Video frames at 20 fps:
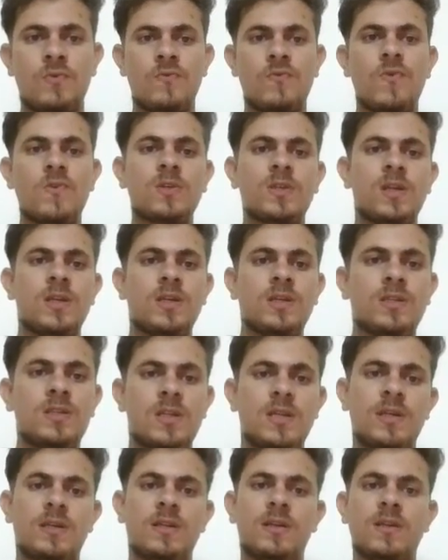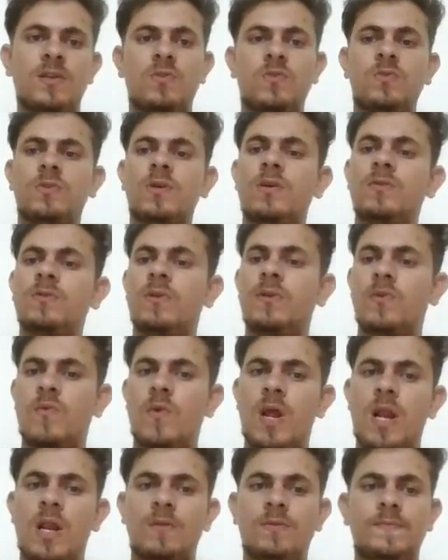was released later in
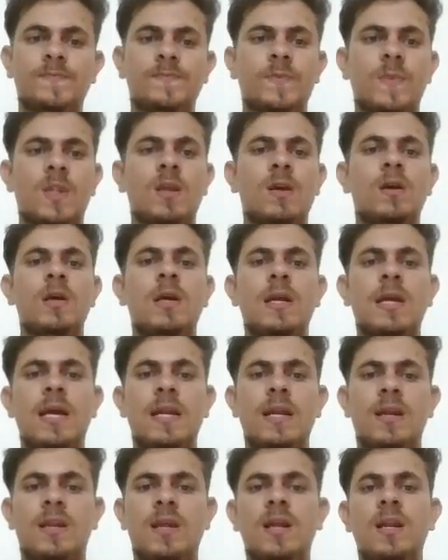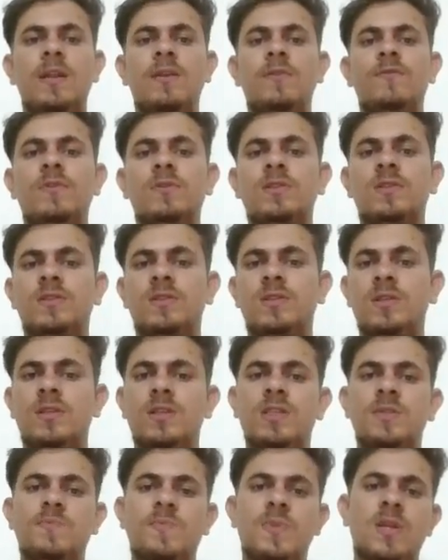2012. And a television
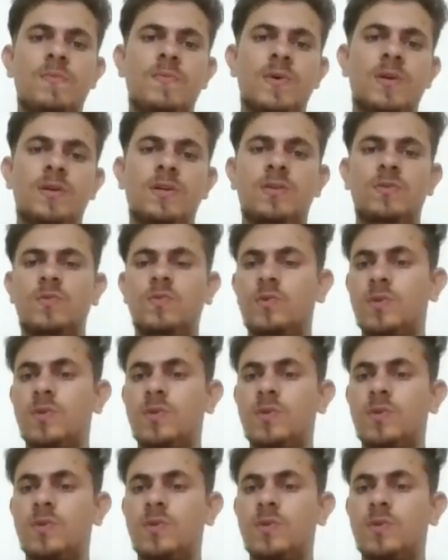series premiered in